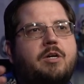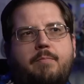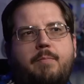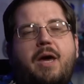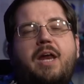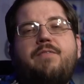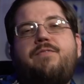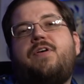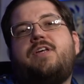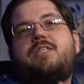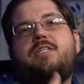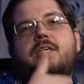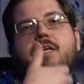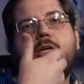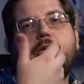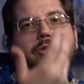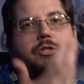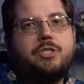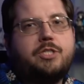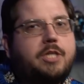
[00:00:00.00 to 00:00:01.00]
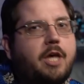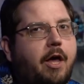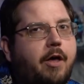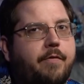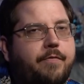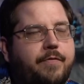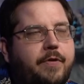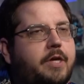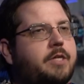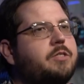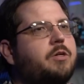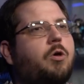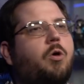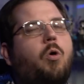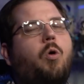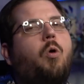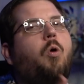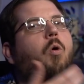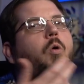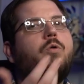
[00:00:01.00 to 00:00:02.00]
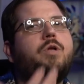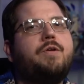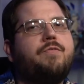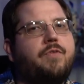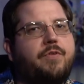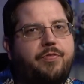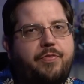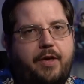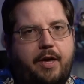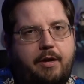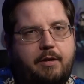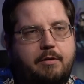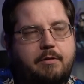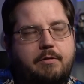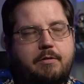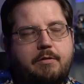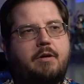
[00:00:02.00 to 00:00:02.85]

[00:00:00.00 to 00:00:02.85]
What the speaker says: manifesting it yourself is a whole different thing.